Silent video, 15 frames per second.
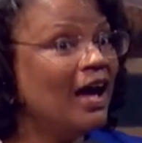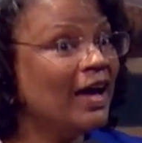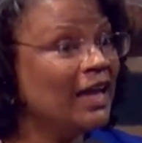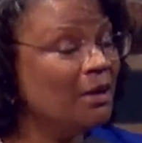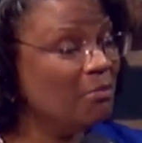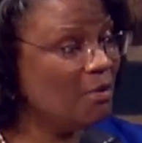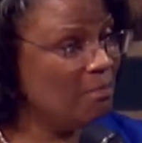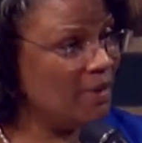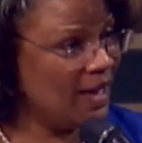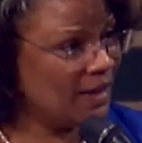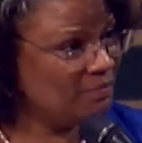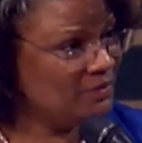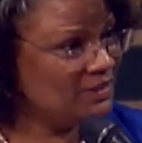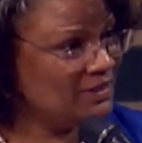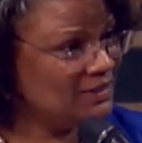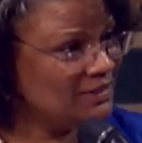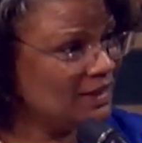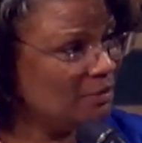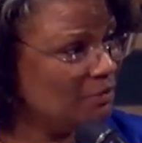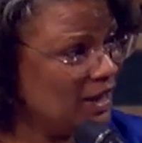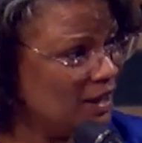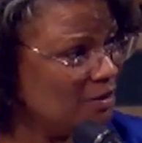I am a
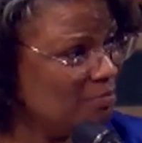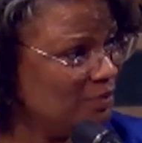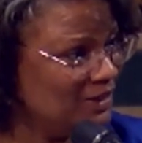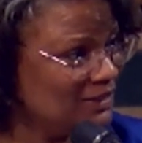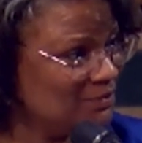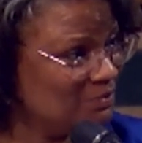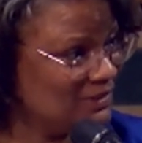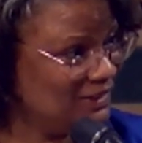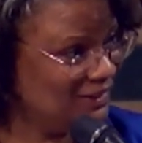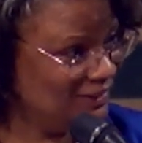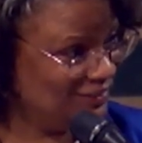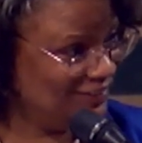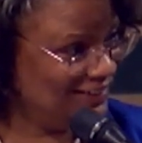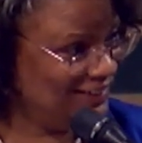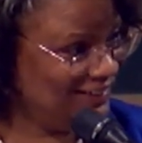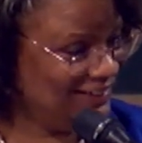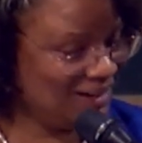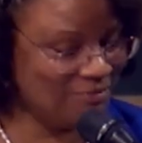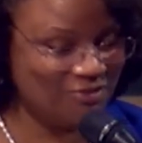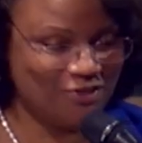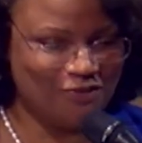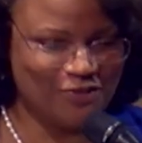Baptist. I'm not a Presbyterian.
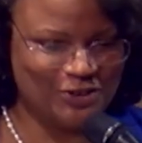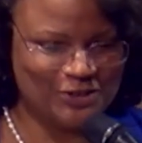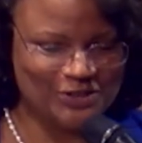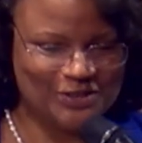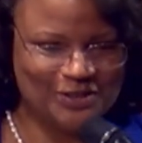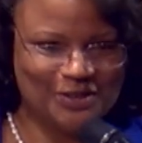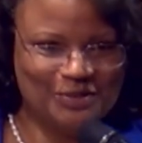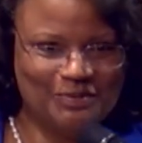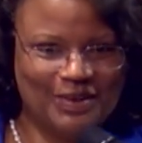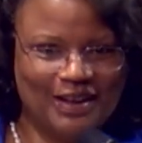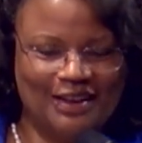I'm the first